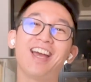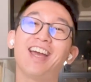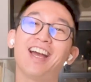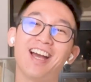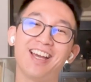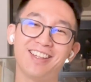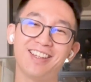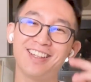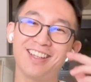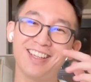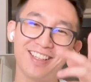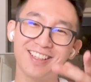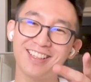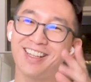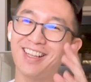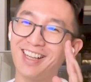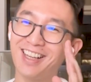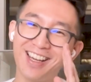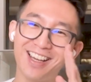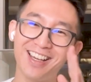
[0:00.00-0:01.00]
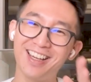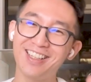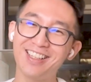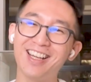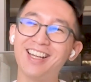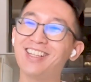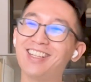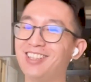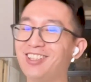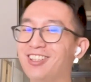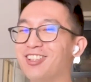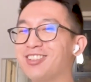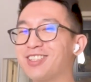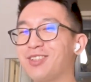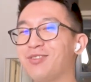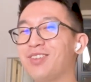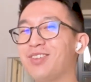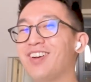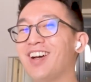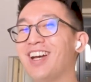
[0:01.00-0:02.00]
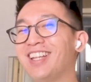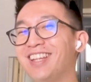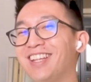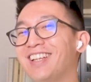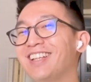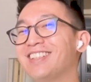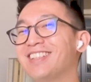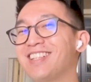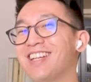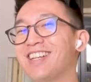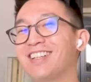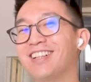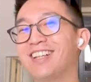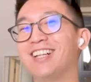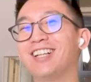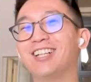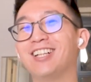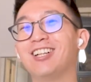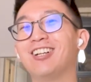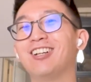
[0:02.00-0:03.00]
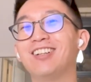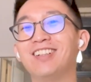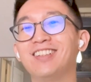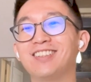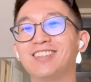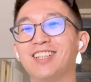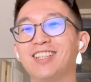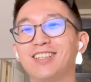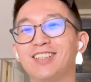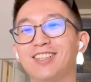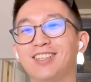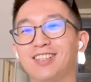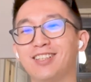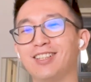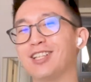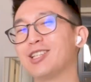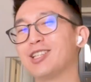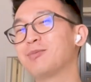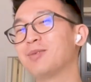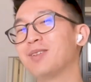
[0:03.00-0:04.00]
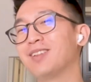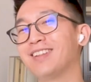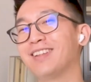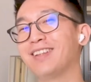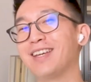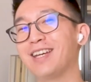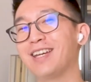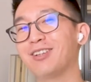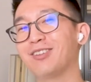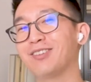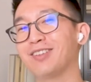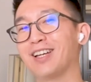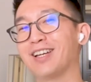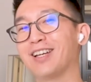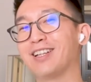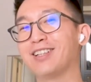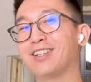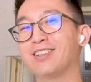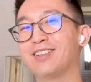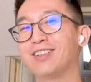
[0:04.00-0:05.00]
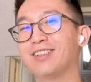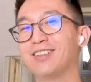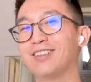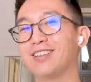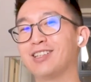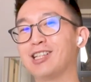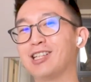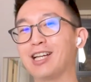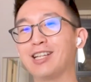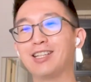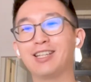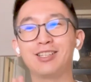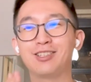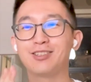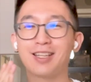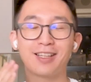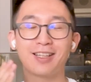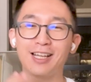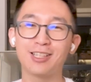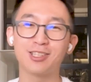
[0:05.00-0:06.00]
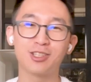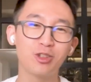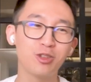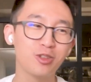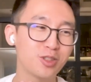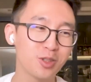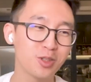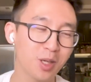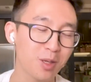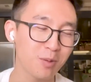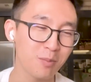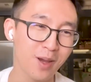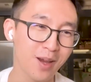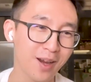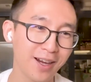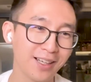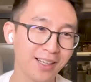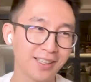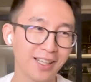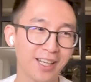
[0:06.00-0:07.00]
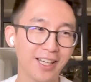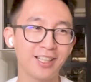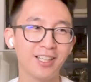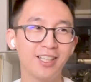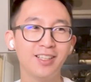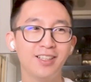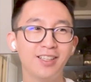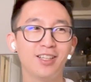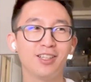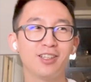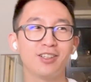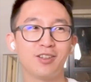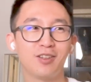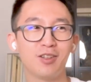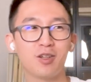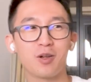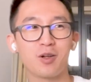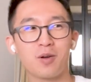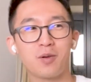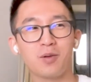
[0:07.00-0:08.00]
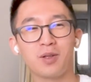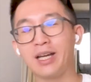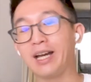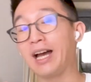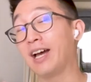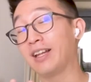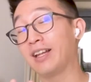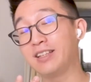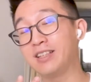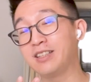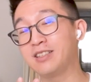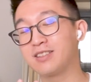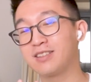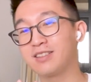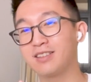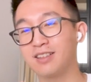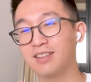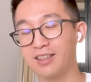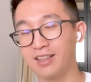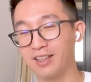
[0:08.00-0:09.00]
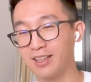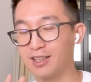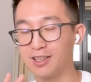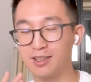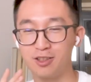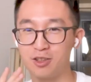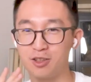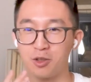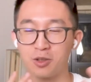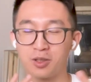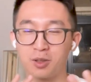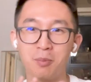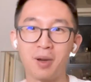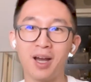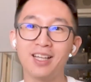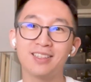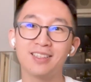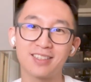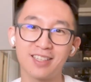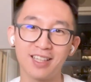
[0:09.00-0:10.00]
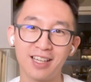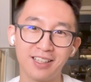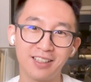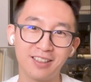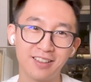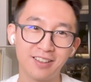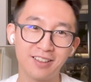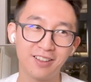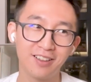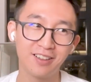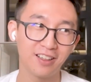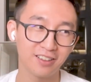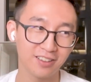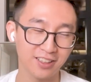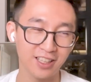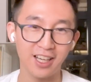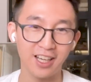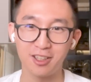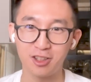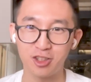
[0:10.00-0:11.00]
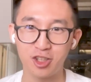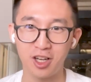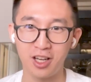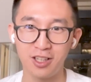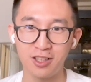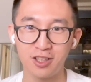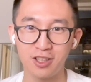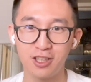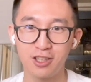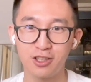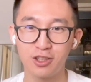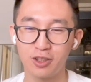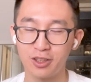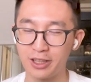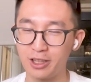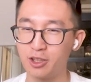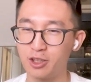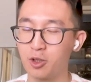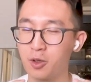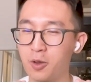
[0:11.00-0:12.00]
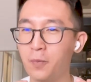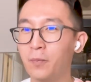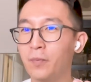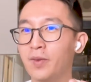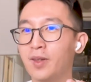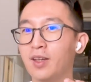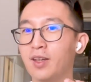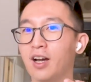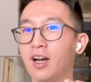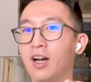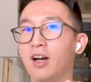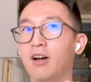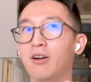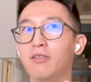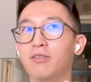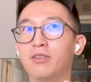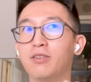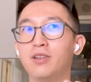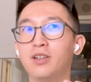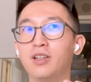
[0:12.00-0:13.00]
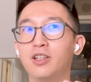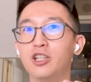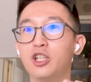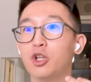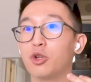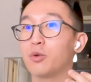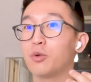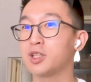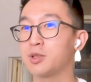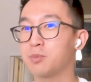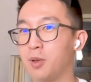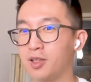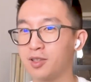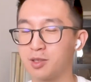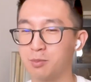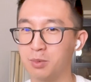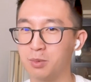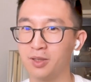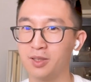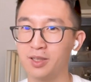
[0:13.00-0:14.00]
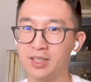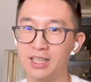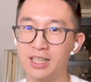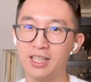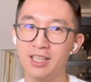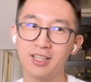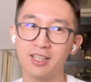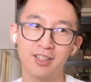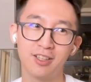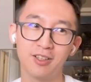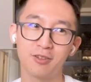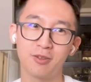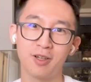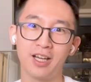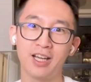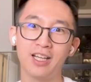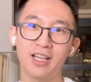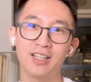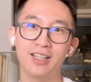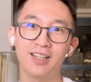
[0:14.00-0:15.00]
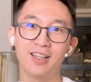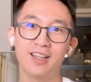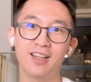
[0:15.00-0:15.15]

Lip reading: I think, some of it I think is like it's like a husband thing. Like, it's like, as soon as you get married, like your, like, at least like the mindset kind of changes, like of your responsibility, right?